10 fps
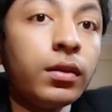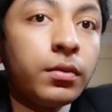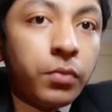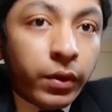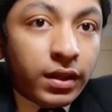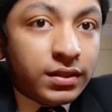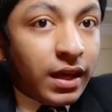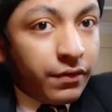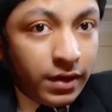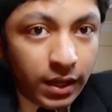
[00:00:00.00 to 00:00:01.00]
boy doesn't
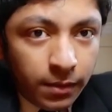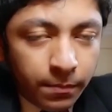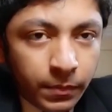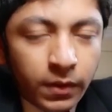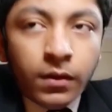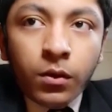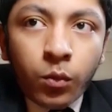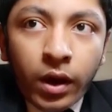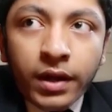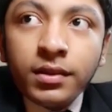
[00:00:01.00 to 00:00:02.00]
have a name.
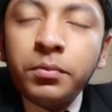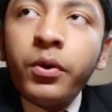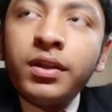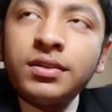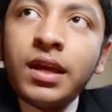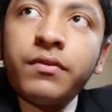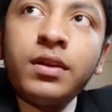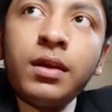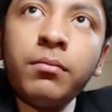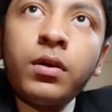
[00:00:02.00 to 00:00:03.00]
Why the boy doesn't have a
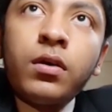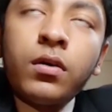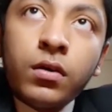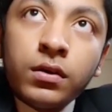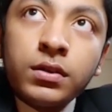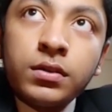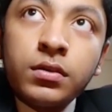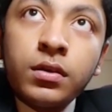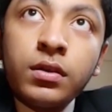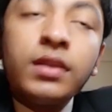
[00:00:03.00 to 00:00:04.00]
name? Because
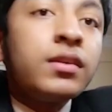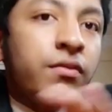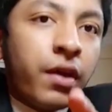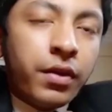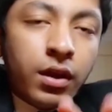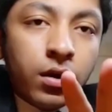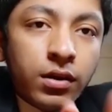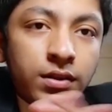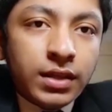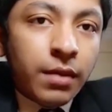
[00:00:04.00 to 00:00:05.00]
this is a very
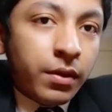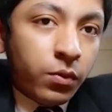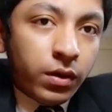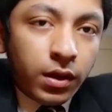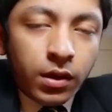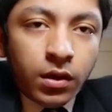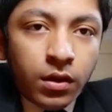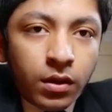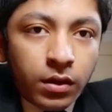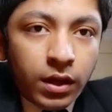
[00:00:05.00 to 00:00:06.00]
Ernest Hemingway
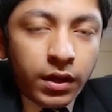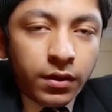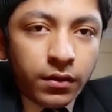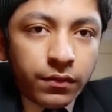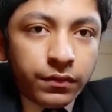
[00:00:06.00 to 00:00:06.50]
kind of